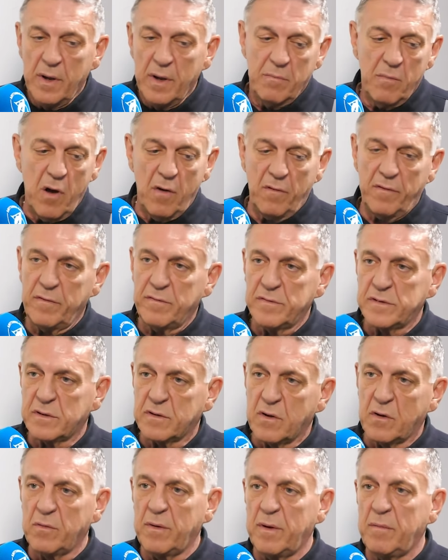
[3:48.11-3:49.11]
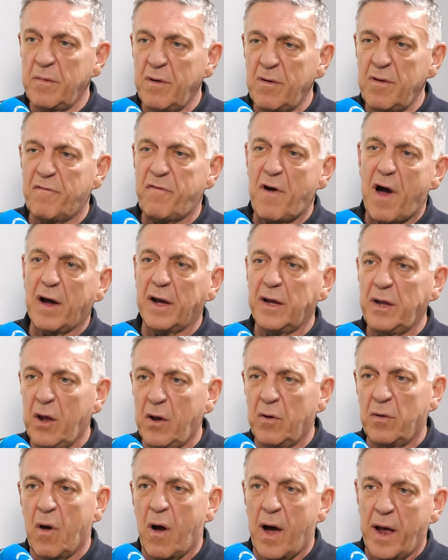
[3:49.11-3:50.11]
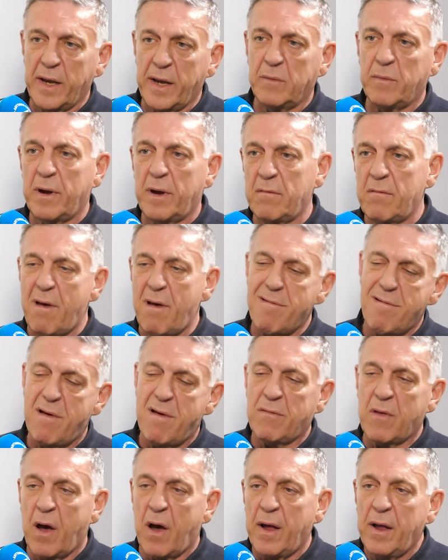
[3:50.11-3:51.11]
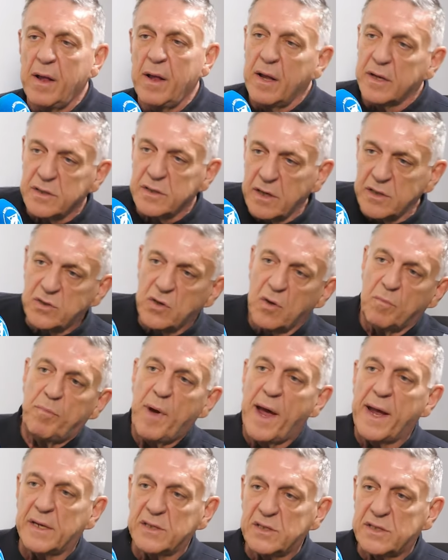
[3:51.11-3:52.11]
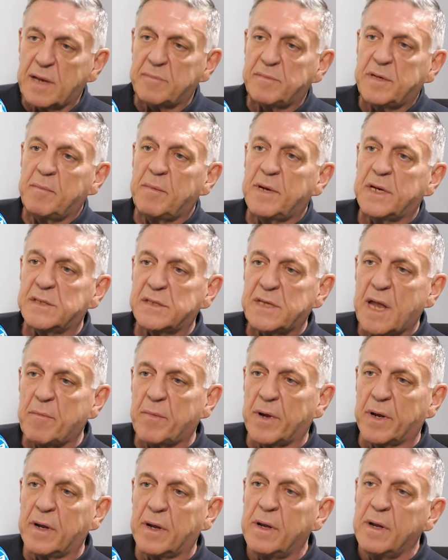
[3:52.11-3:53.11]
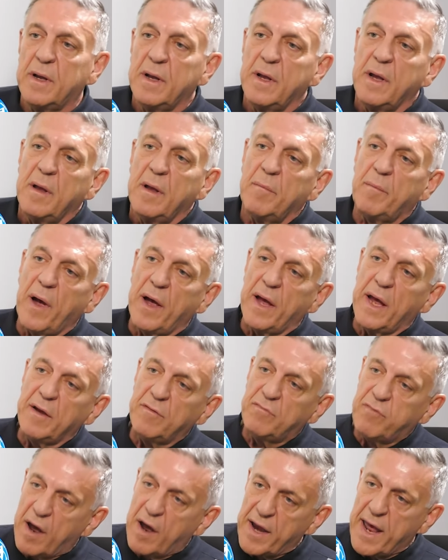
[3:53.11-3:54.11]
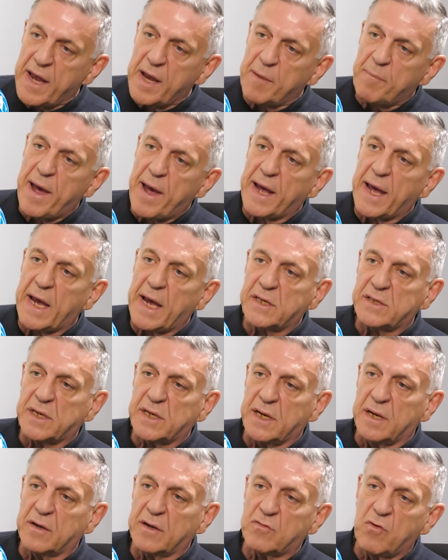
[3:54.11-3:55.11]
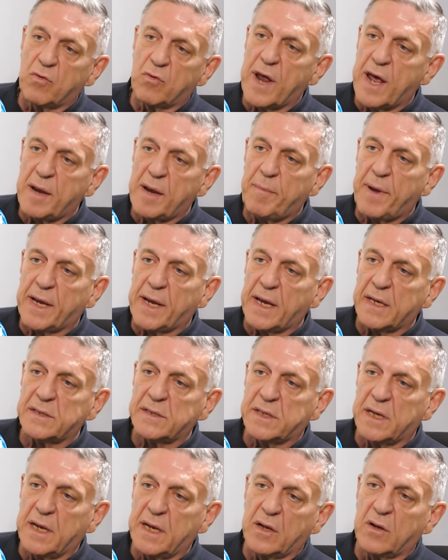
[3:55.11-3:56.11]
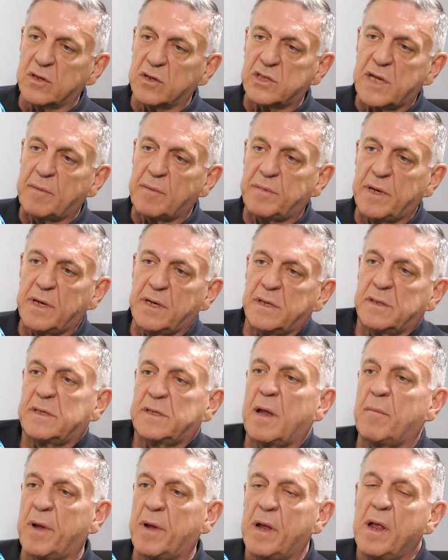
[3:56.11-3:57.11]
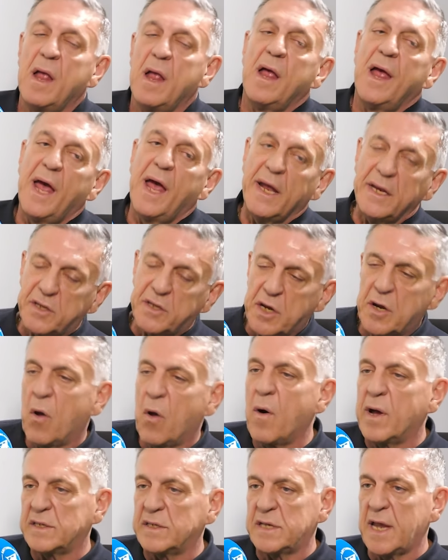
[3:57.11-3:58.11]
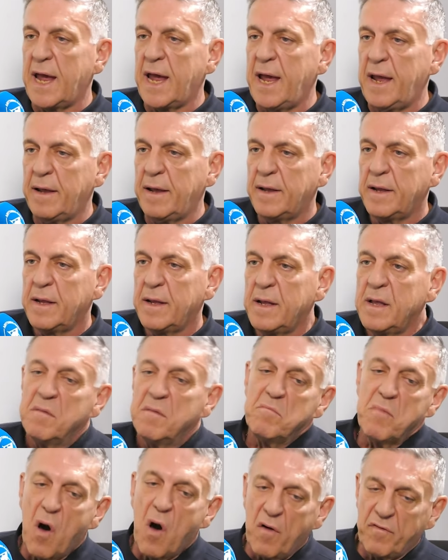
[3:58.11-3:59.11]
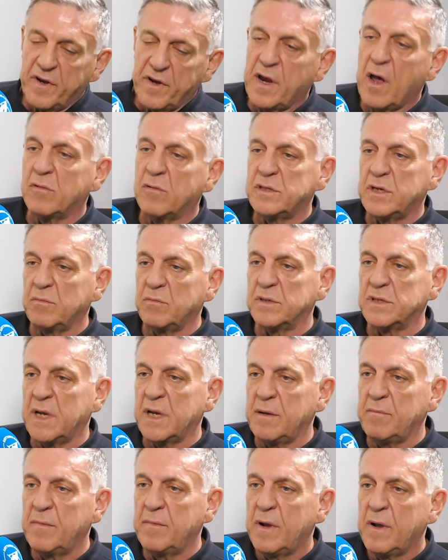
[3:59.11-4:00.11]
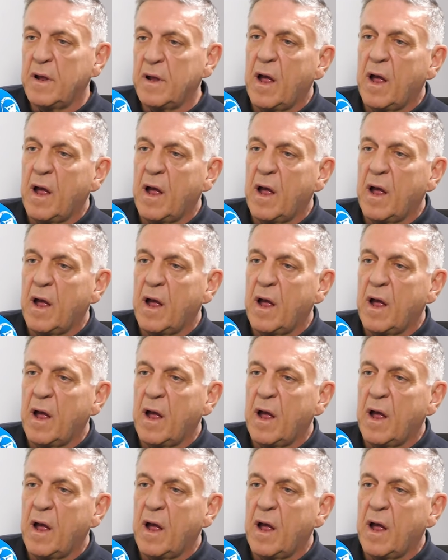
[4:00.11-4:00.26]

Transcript: Marvin's gone to him, who the fuck are you? Like, and he went, blah, blah, blah. so he's gone bang, stabbed him in the stomach. But he run out the back exit, pulled out the back exit, and got stabbed in the stomach. He denies that. Marvin knows it was him.